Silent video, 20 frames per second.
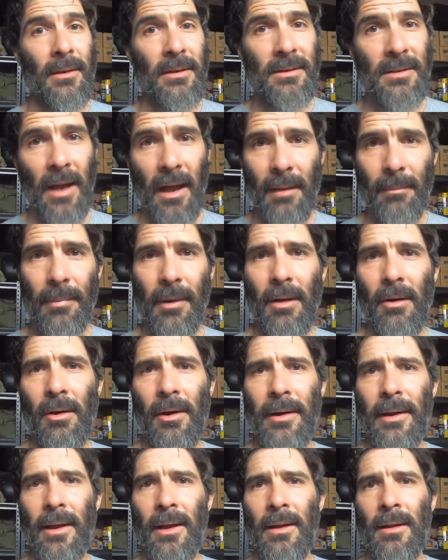The tub
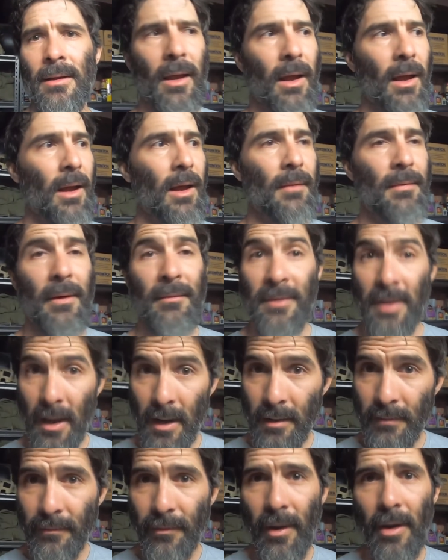liner, they've taken